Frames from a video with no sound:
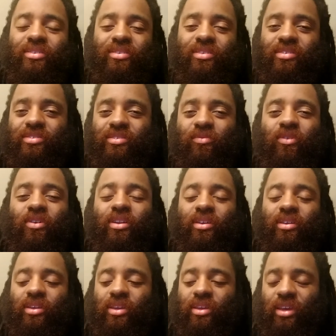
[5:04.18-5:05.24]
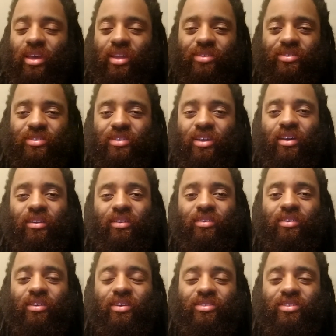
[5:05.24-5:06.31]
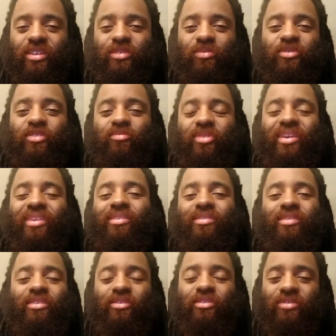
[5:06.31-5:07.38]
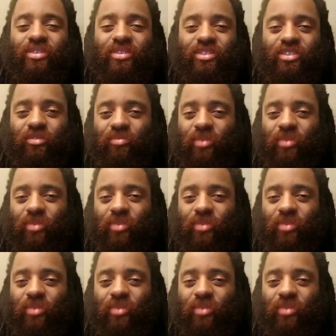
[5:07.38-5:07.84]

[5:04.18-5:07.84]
it doesn't want it. It's not supposed to be in your system.